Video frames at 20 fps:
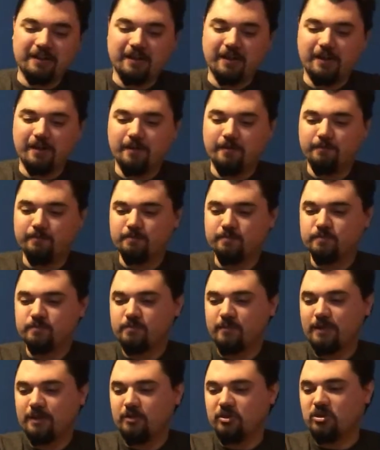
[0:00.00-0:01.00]
um
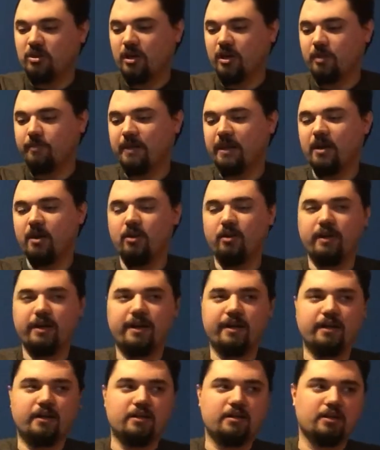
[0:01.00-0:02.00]
we talk about
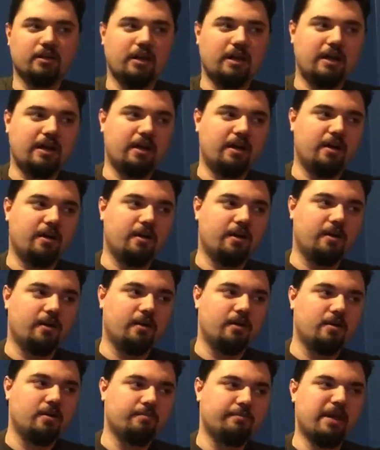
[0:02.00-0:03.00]
like uh,
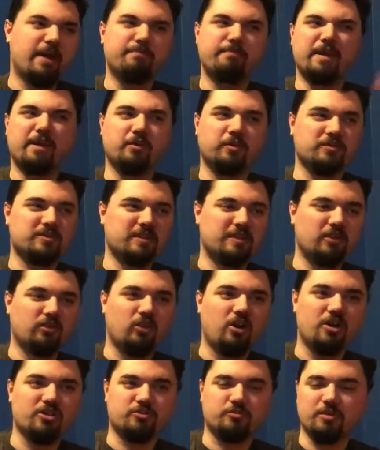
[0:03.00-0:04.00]
Ben Mendelsohn and
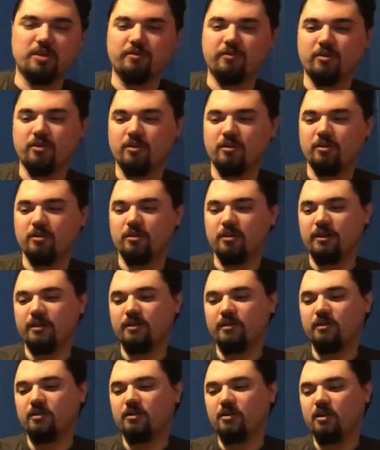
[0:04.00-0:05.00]
Lost River
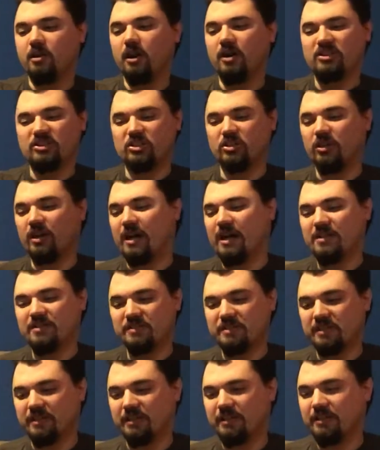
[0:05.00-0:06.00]
and Oscar
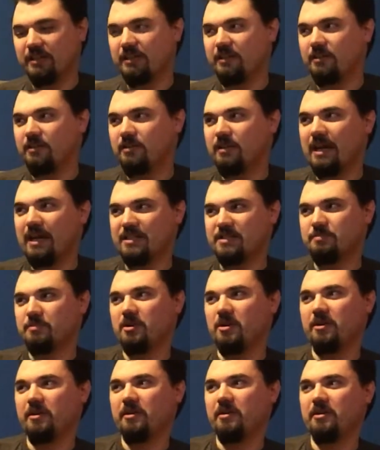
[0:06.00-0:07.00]
Isaac and Ex
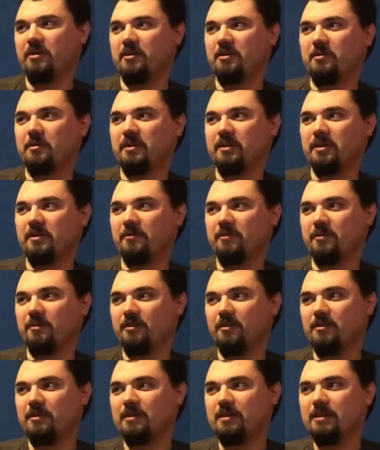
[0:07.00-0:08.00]
Machina or
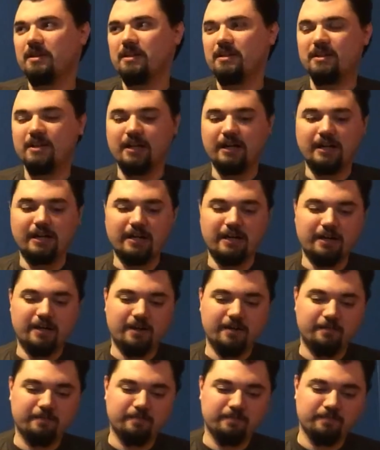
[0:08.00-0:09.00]
whatever.
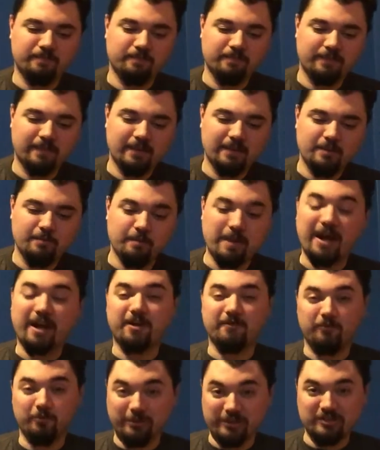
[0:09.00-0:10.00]
Um,
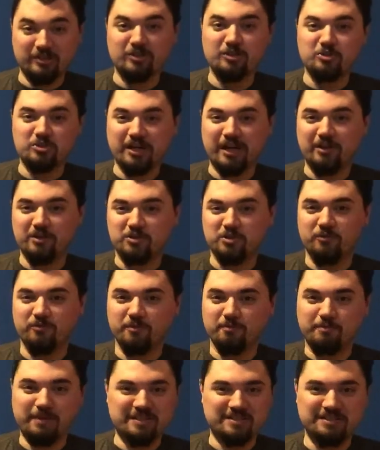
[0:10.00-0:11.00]
McAvoy is a new challenger for
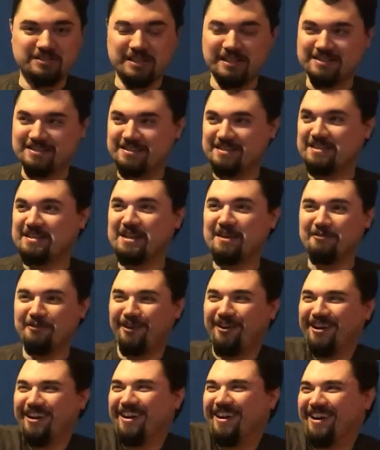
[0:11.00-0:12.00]
best dance scene
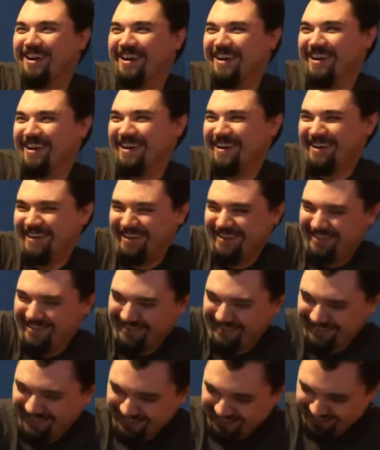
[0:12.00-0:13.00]
ever. oh
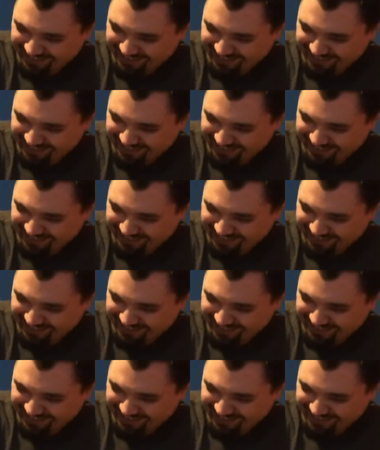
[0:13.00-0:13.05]
my